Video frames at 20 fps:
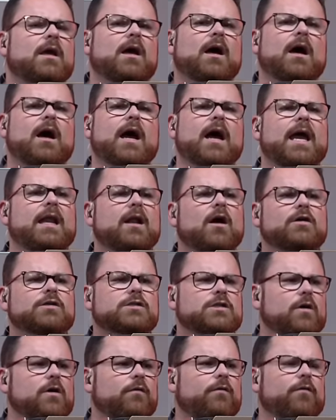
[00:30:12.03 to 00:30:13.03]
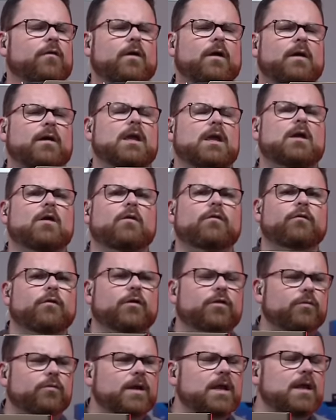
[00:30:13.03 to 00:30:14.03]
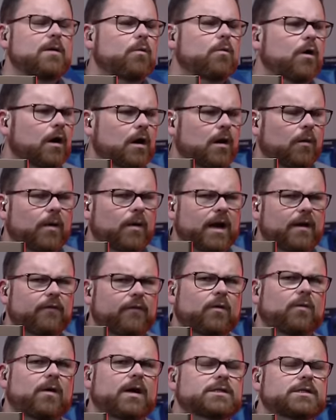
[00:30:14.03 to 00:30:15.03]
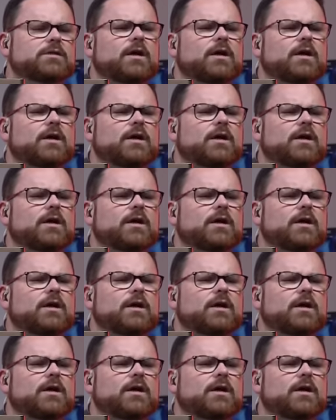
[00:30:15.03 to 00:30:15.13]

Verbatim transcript: uh, and also for you know for 3D work or whatever it was.